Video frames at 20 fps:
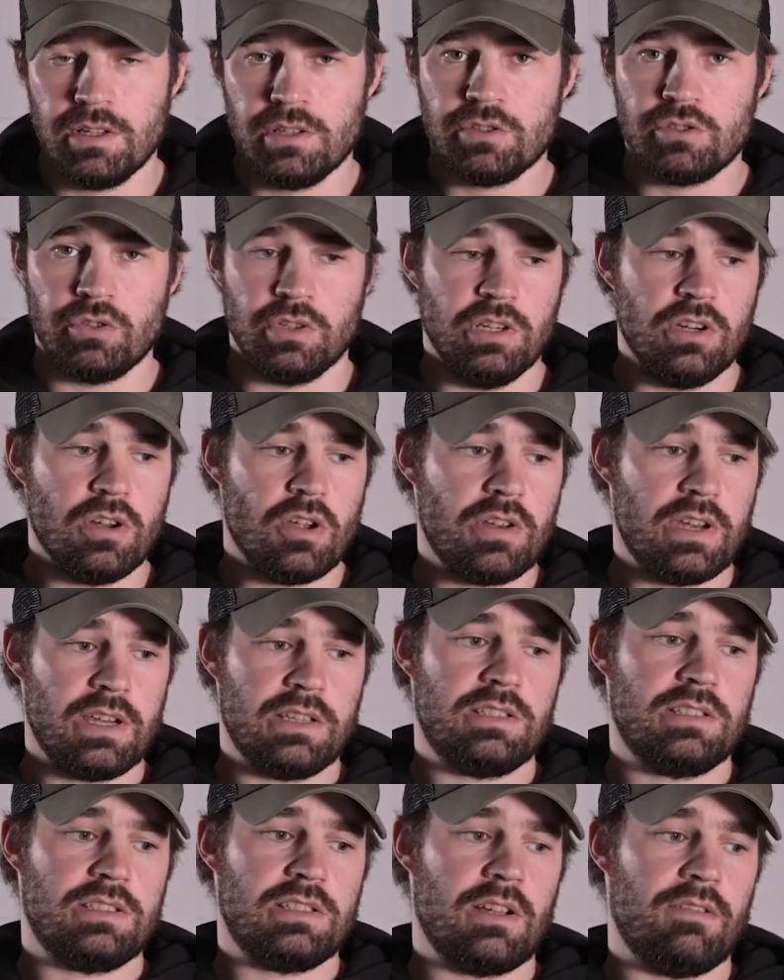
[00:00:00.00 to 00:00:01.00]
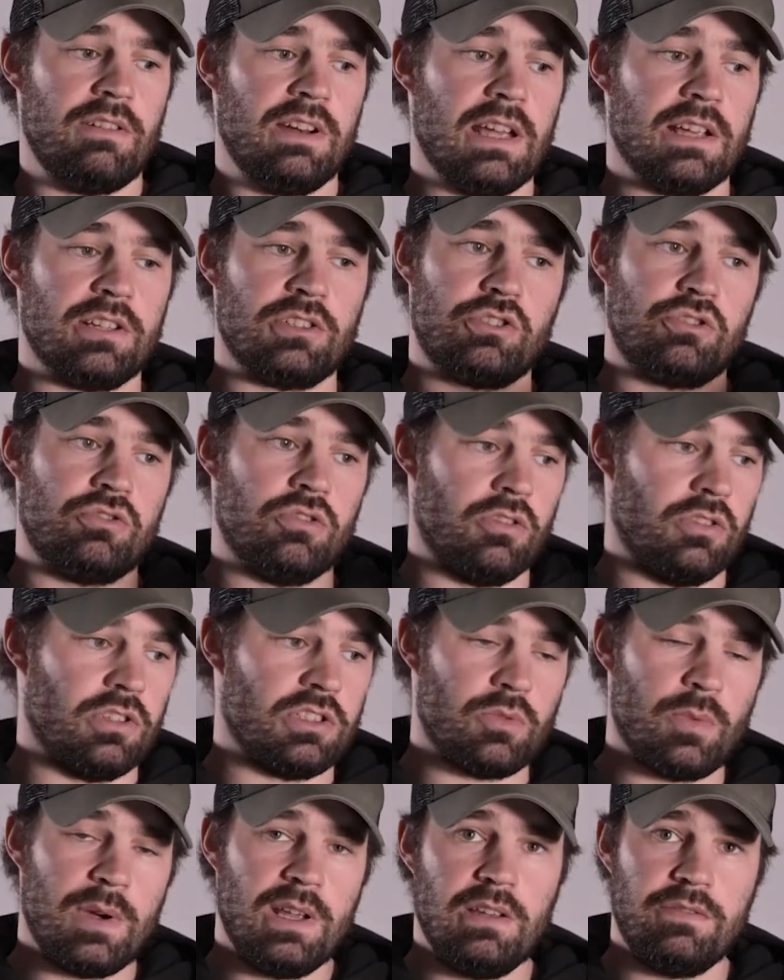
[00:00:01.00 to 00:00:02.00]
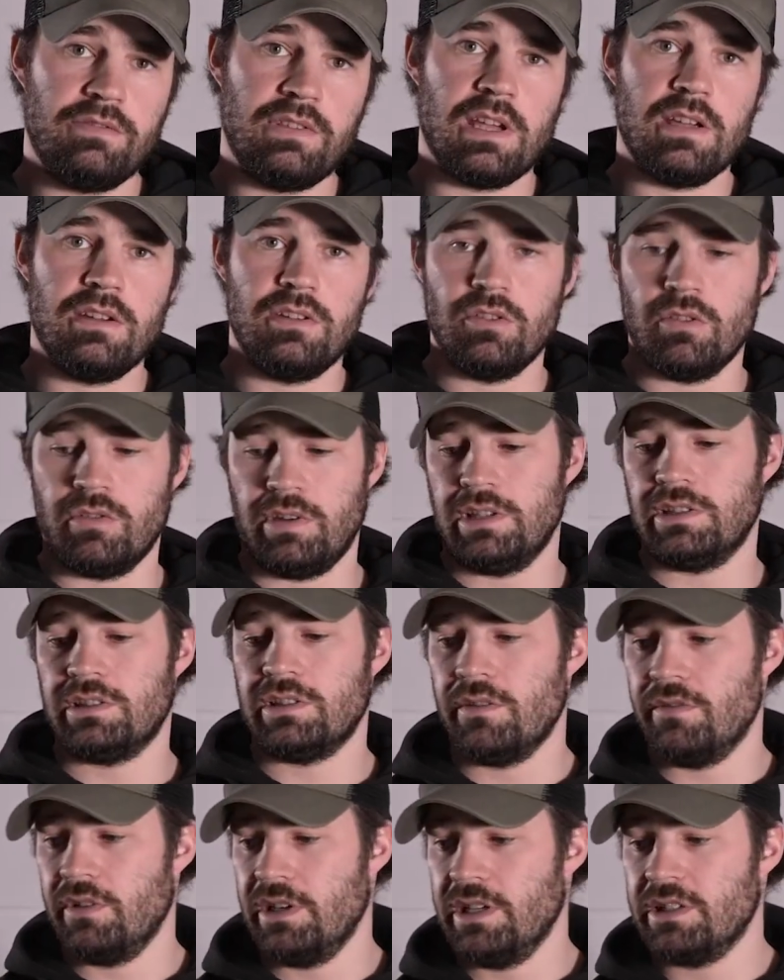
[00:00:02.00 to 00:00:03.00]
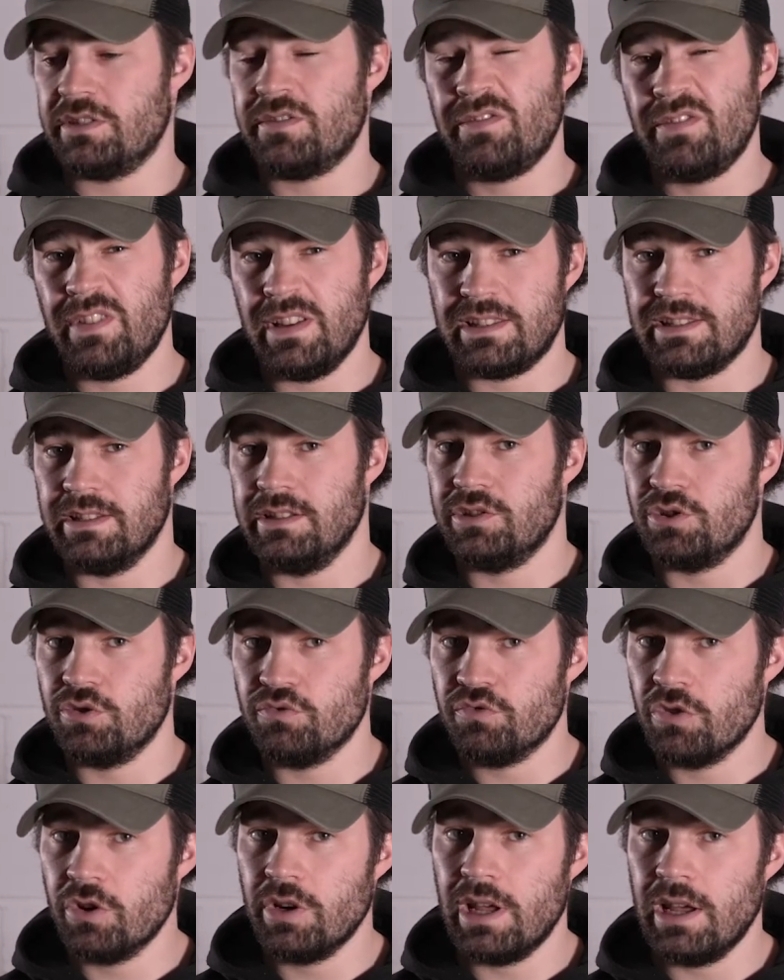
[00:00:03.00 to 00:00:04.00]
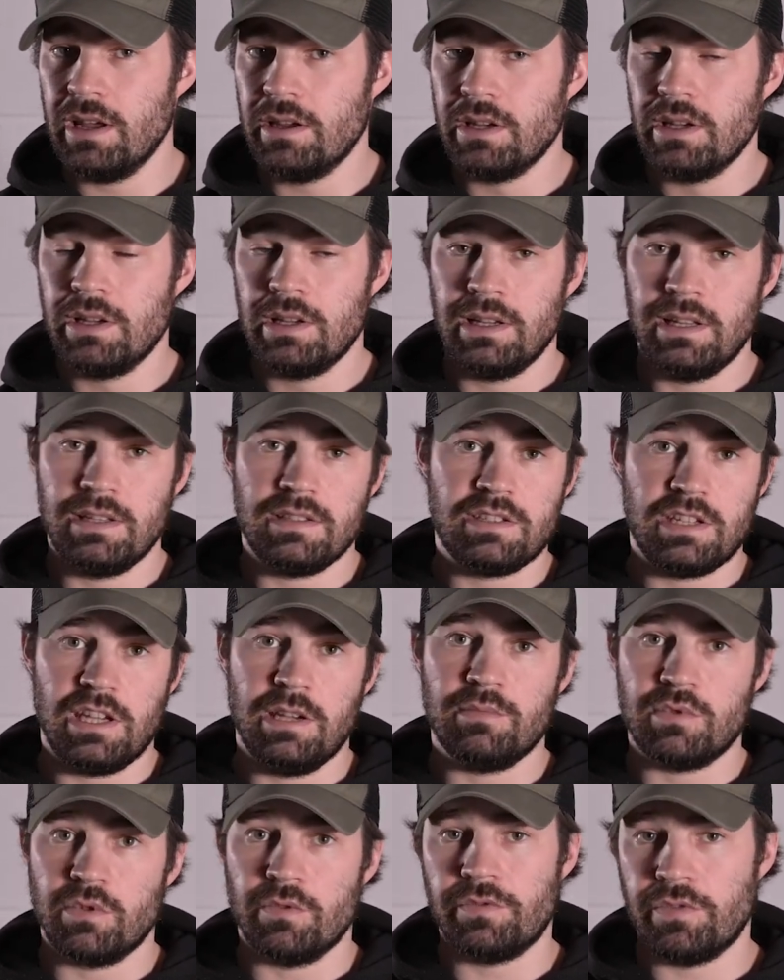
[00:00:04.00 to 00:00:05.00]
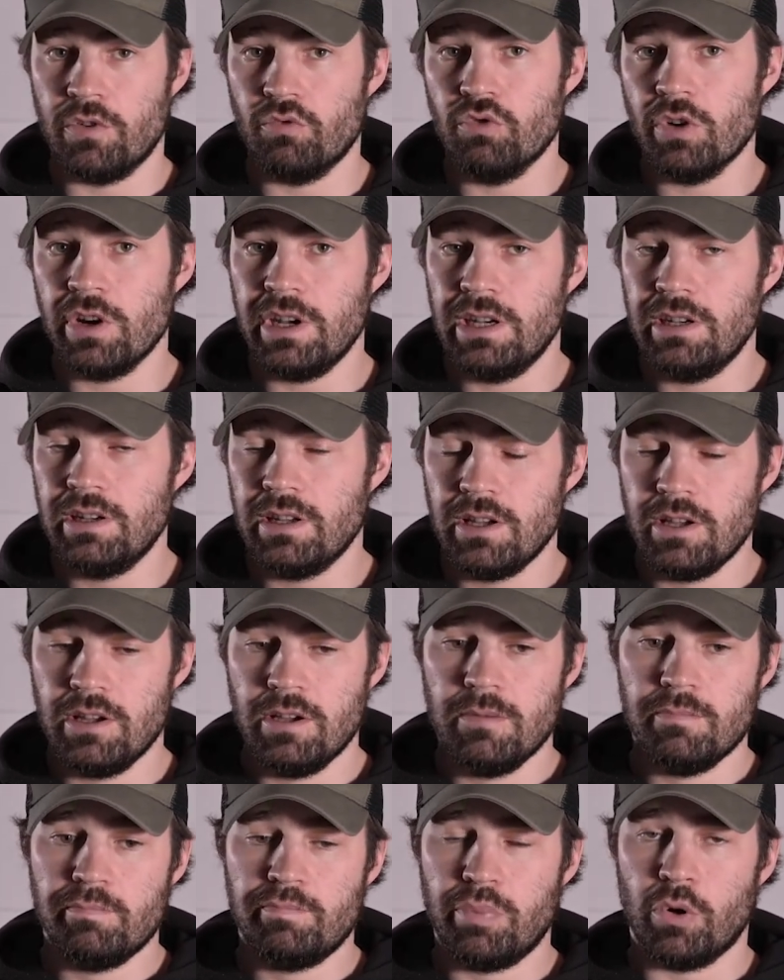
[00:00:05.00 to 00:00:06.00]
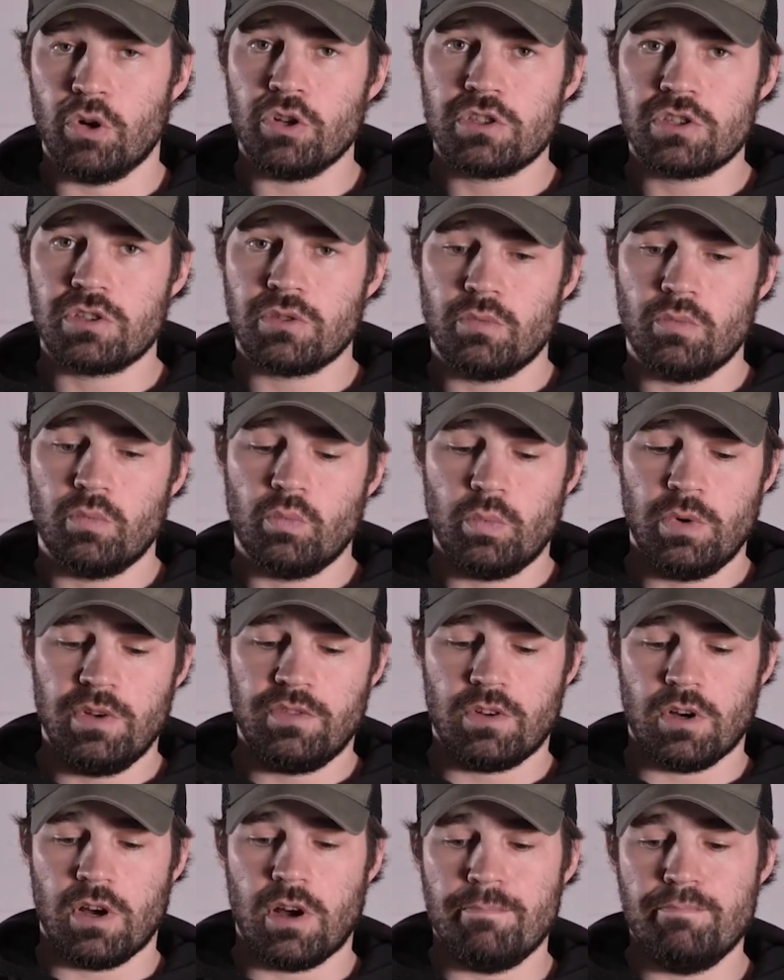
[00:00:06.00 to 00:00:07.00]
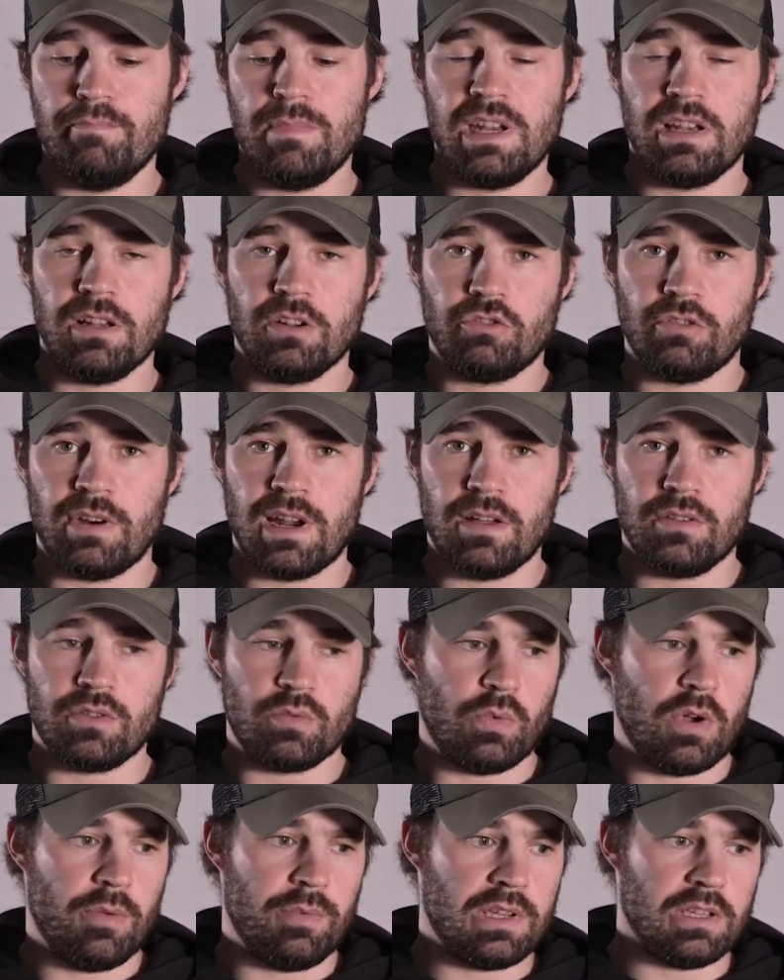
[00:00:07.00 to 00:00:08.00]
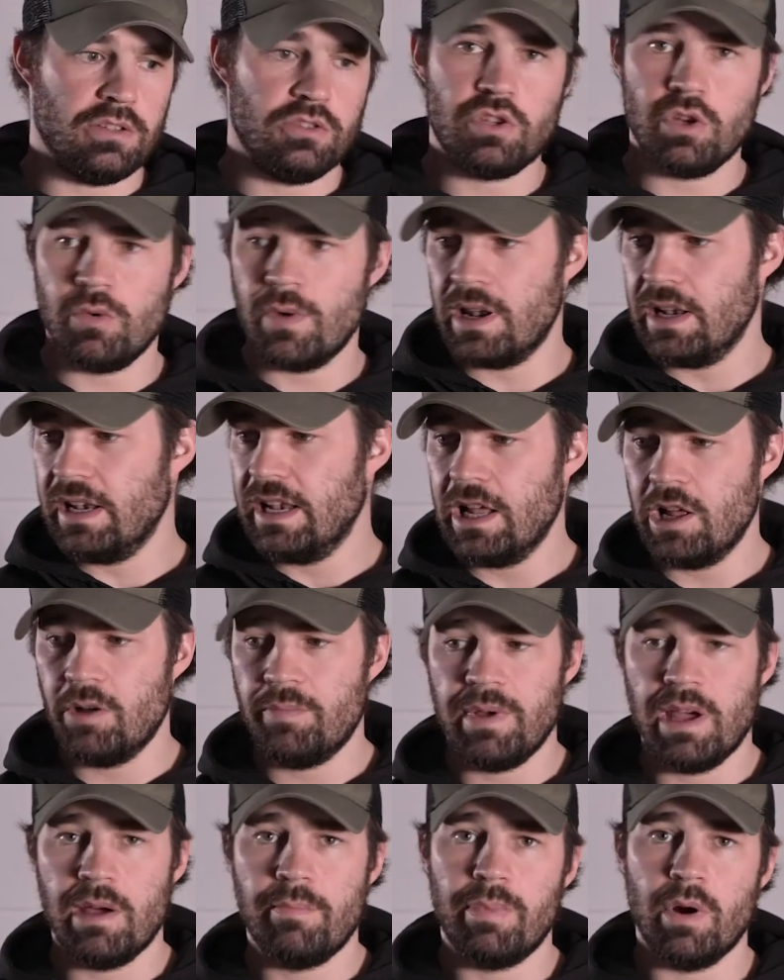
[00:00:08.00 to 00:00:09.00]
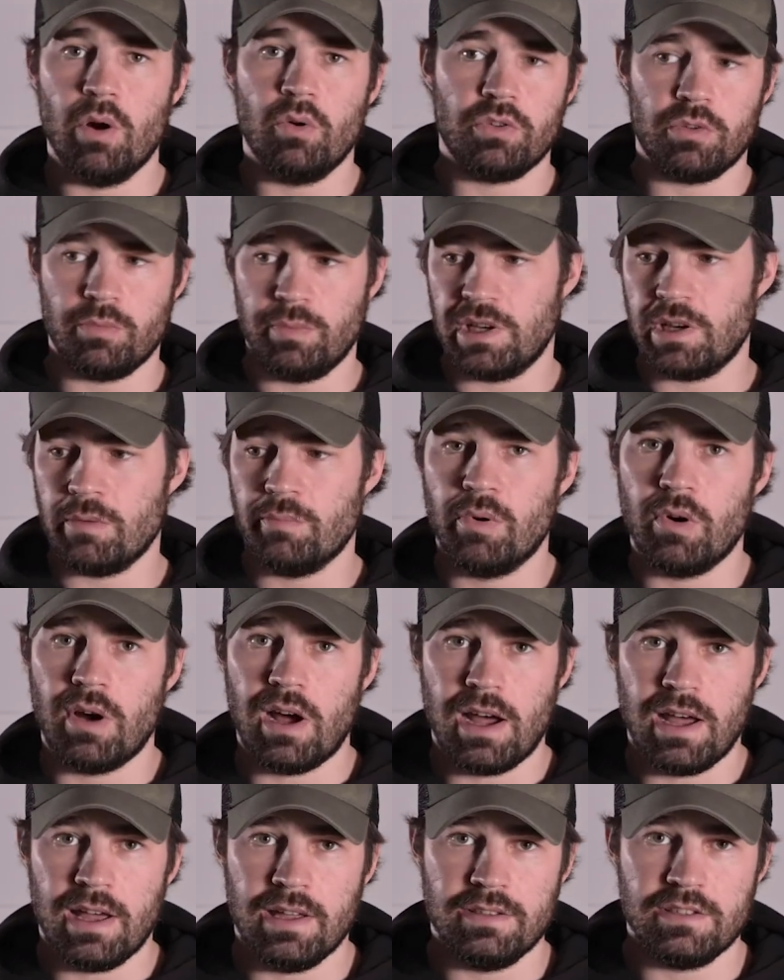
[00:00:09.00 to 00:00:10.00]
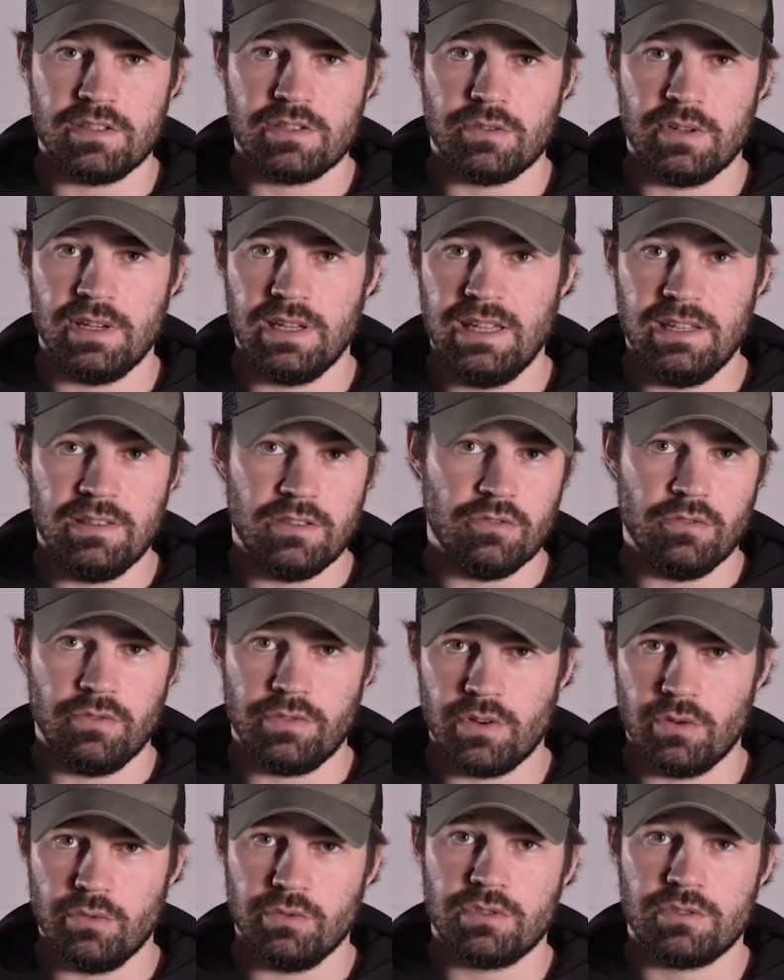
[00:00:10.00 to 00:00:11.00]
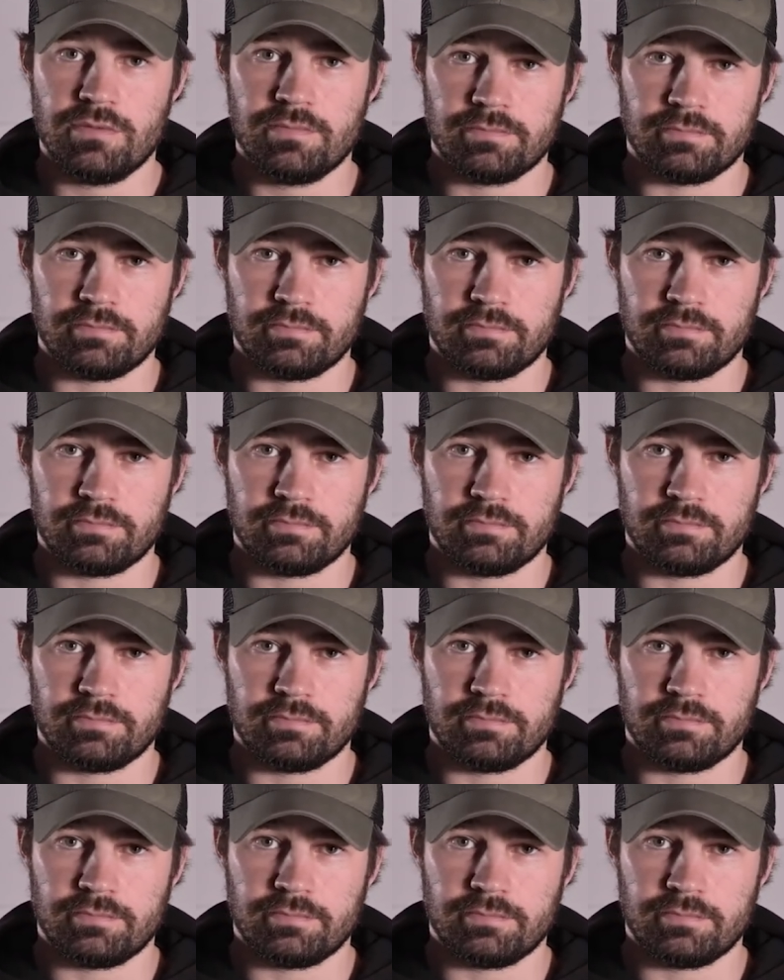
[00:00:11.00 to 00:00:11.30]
So you're not necessarily as strong as the weightlifter, not necessarily as fit as the runner in terms of for running, but we've got a middle ground where we can do a little bit of both and we can put our hand to either of those.